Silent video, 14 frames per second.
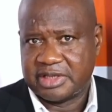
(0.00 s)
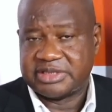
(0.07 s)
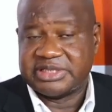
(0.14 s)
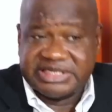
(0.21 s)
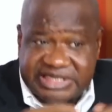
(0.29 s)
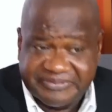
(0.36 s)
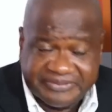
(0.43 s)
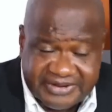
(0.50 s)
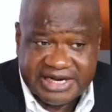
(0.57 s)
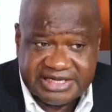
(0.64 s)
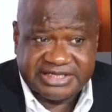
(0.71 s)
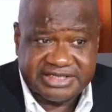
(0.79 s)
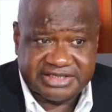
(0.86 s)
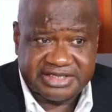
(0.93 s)
the
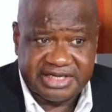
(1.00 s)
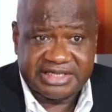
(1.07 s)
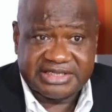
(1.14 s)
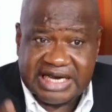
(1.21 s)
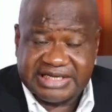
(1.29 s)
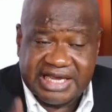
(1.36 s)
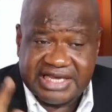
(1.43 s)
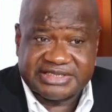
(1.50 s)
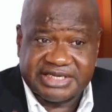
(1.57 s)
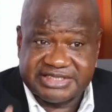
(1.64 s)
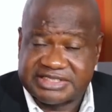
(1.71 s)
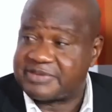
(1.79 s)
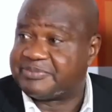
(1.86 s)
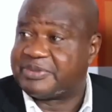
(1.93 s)
differences that
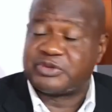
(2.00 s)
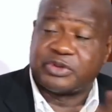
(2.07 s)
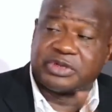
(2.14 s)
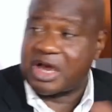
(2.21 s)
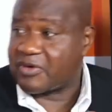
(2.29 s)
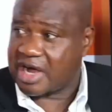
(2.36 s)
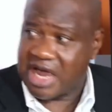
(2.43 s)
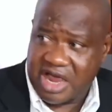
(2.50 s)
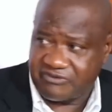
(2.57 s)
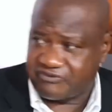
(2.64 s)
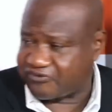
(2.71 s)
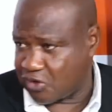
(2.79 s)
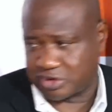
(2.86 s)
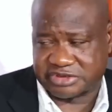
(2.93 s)
existed between our
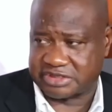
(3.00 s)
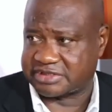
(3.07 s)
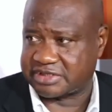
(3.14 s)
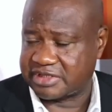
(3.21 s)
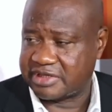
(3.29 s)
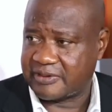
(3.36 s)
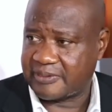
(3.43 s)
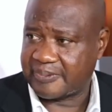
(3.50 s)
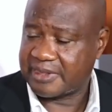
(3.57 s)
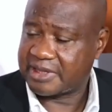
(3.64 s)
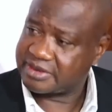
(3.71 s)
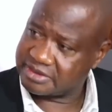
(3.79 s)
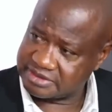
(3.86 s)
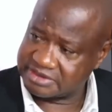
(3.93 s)
armed forces,
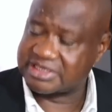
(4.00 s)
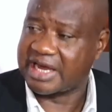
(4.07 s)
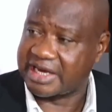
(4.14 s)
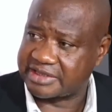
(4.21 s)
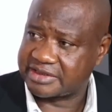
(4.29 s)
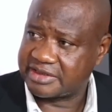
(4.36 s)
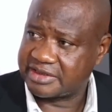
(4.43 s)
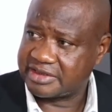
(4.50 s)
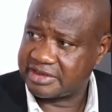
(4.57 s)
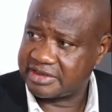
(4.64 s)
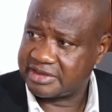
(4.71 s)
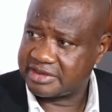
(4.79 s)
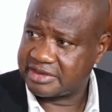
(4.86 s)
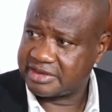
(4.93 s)
Jai,
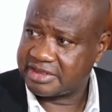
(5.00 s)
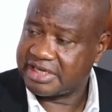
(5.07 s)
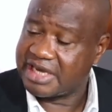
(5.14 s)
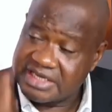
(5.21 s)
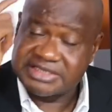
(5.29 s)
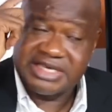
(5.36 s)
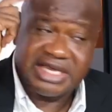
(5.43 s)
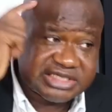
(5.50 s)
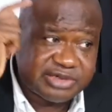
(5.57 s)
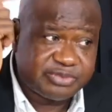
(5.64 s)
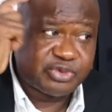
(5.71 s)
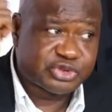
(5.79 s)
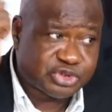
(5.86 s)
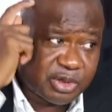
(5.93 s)
any
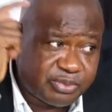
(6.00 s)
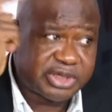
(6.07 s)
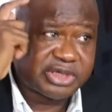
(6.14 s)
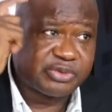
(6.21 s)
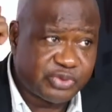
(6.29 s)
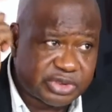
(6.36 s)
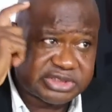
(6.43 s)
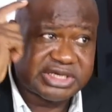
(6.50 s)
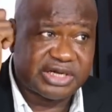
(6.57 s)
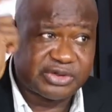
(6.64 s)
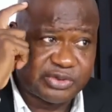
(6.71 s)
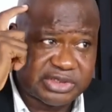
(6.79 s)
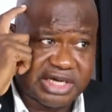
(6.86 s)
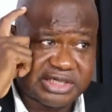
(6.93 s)
sensible somebody would tell
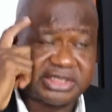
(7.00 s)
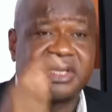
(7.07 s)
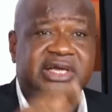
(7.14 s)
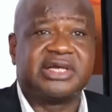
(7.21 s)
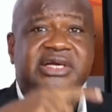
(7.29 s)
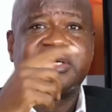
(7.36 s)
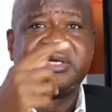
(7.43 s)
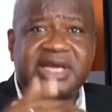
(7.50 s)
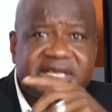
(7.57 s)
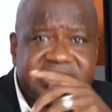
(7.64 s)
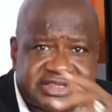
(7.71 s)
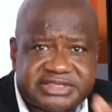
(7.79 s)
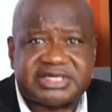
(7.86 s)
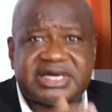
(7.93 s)
you that
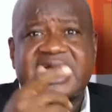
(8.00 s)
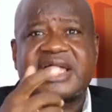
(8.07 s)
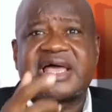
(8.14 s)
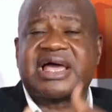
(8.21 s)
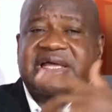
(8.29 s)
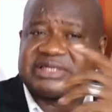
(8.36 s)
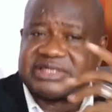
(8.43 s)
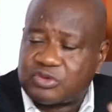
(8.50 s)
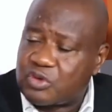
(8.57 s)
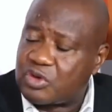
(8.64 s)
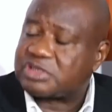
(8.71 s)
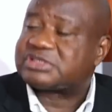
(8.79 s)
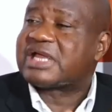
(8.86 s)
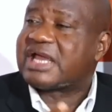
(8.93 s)
let's try and
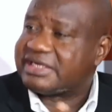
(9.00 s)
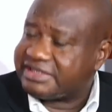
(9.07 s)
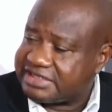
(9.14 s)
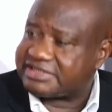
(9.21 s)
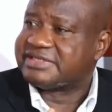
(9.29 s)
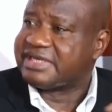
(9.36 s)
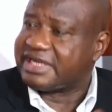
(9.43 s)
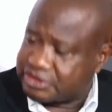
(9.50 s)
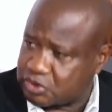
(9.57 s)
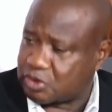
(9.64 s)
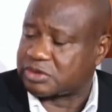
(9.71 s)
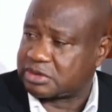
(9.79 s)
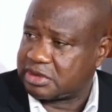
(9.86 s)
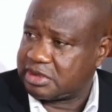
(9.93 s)
reconcile this
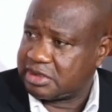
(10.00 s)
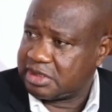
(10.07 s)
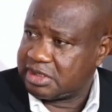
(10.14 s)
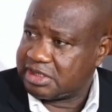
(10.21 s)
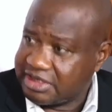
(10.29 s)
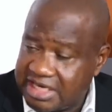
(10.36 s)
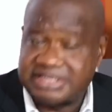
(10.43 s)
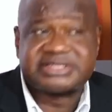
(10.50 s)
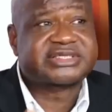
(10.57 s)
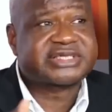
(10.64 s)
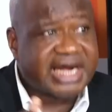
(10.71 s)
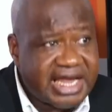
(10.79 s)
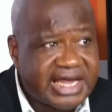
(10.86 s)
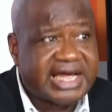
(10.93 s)
nation. Let's
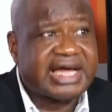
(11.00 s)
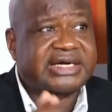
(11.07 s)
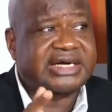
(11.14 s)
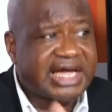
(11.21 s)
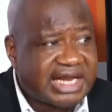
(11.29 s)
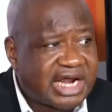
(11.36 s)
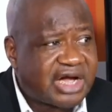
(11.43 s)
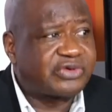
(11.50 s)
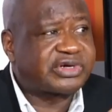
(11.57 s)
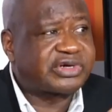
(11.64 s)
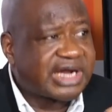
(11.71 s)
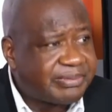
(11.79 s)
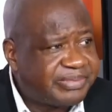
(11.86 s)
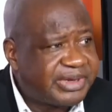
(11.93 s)
try and allow
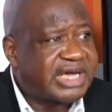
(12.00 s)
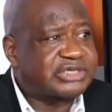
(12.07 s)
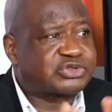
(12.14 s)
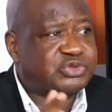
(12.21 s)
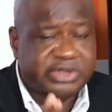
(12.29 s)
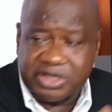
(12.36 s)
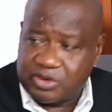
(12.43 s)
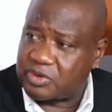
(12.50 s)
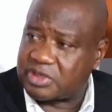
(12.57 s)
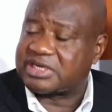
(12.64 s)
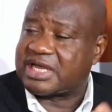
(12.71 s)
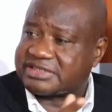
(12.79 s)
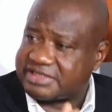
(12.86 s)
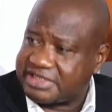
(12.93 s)
Gambians to
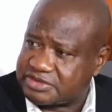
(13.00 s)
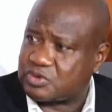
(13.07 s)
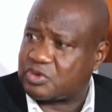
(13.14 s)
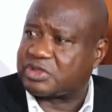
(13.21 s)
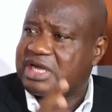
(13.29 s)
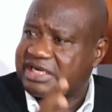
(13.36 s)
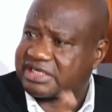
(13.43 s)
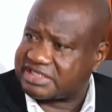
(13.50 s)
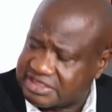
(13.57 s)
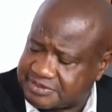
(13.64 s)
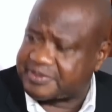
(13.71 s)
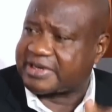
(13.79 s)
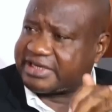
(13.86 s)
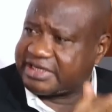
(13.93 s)
recognize each other and
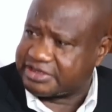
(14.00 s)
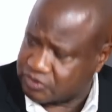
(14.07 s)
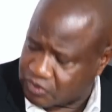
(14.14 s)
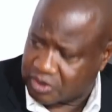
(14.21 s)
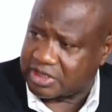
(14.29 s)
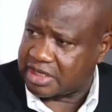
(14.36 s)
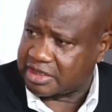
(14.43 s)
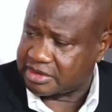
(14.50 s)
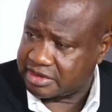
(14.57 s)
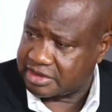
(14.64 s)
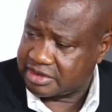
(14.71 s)
respect each other.